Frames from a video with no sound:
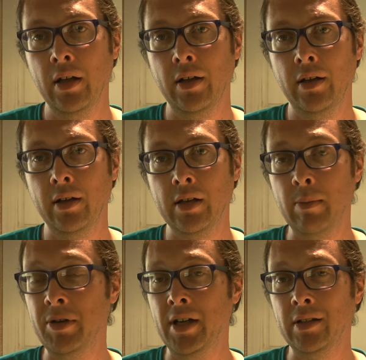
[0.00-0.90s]
uh,
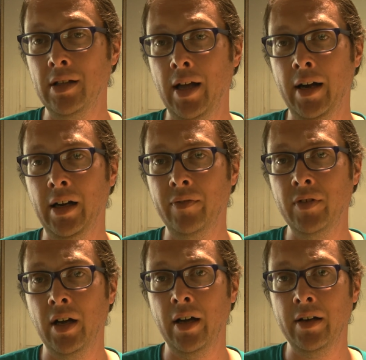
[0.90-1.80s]
coming down the line I've
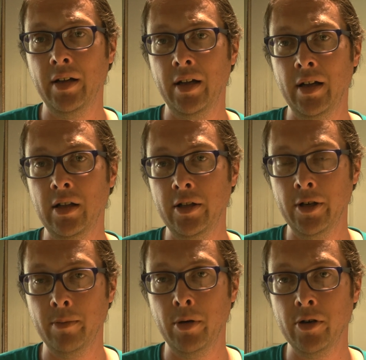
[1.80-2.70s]
got a
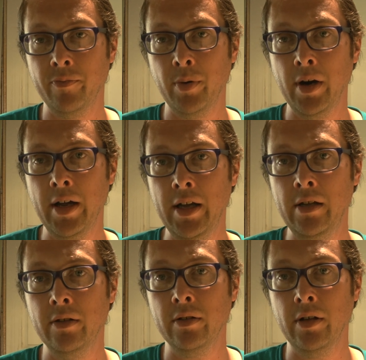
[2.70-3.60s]
Klingon bird of
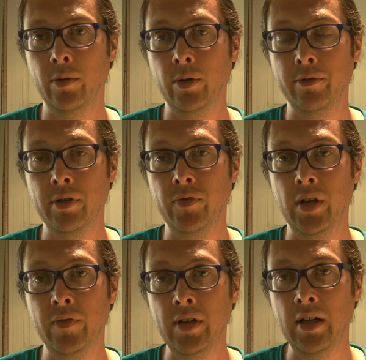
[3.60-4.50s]
prey uh,
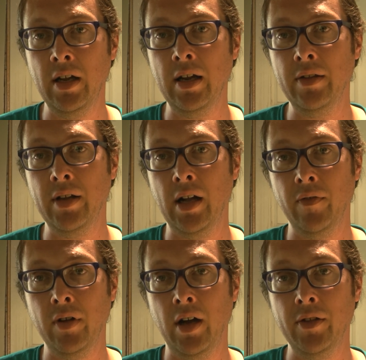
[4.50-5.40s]
1350 and then
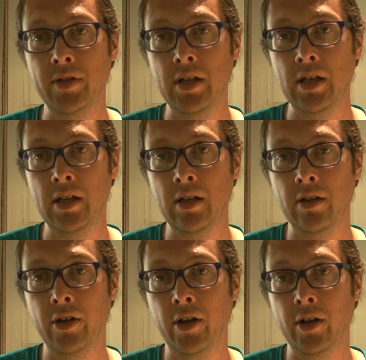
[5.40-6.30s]
I've got
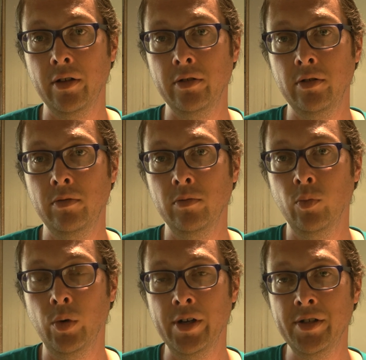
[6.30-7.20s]
the
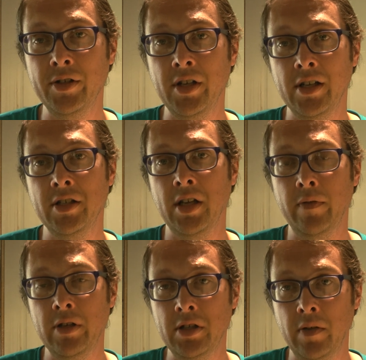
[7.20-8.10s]

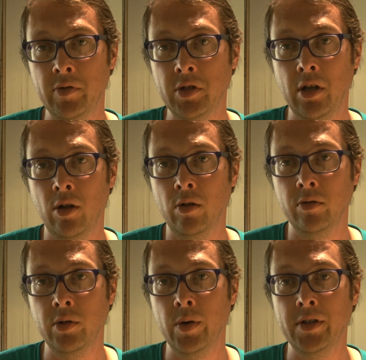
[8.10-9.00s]
1677 scale
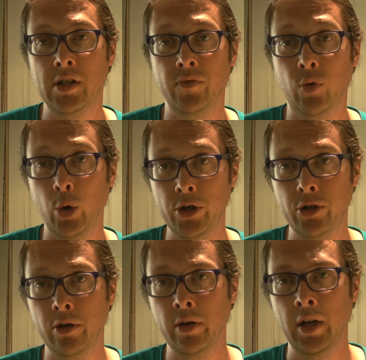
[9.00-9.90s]
USS
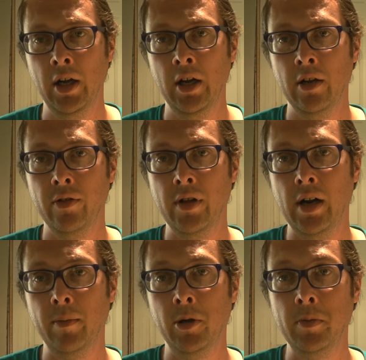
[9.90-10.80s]
Voyager that
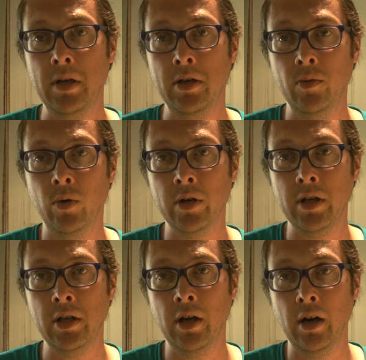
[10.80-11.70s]
I'm going to be
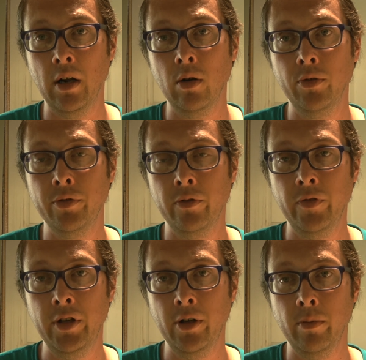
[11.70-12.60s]
working on. I'll go through a
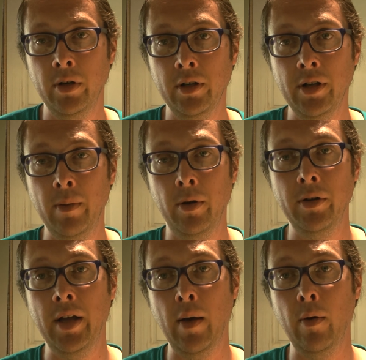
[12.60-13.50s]
video build up on
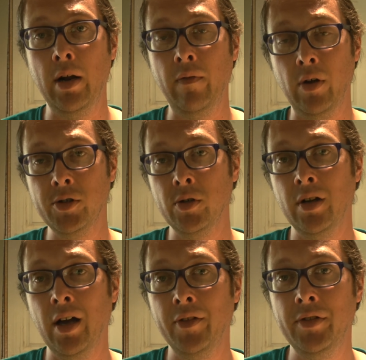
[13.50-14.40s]
that one. I've also
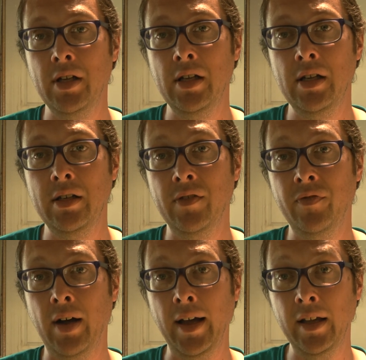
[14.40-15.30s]
got the
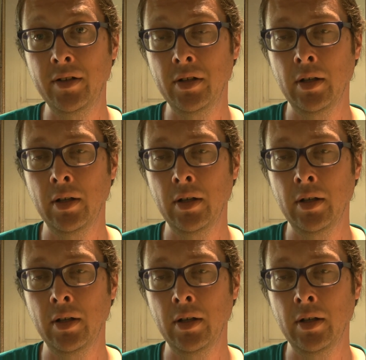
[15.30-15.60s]
Defiant.